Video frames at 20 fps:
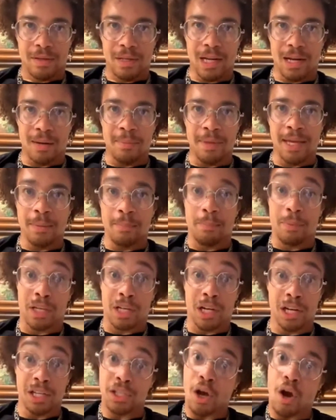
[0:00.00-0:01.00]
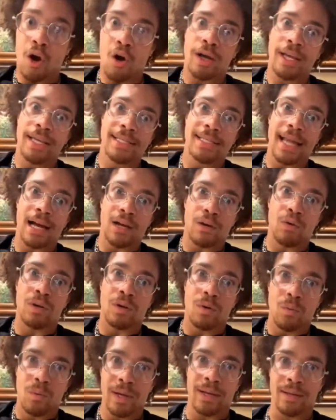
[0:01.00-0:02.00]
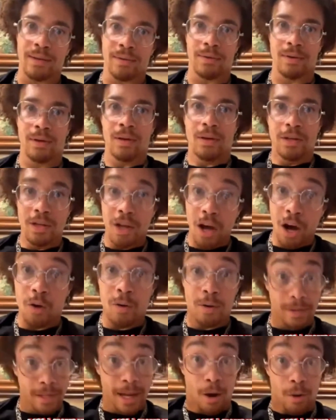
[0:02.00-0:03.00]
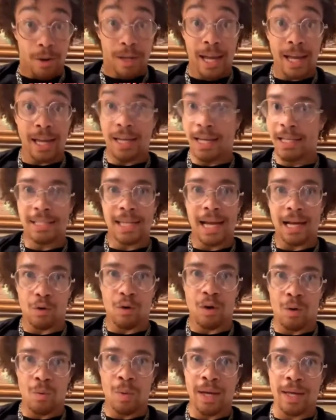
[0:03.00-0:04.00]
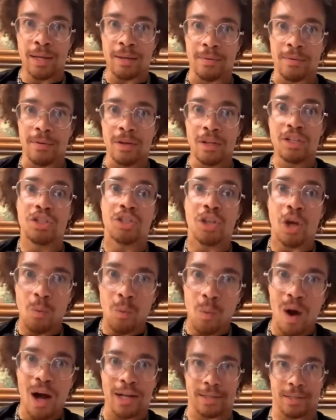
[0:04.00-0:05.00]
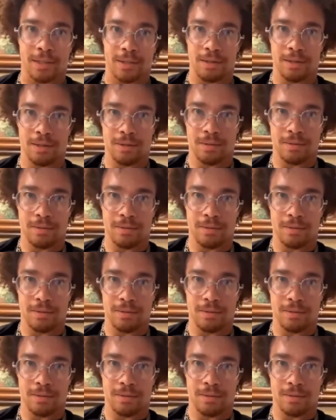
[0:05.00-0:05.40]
You know what I mean? Because, oh, he's not going to win. No, okay, he's not going to win. So what?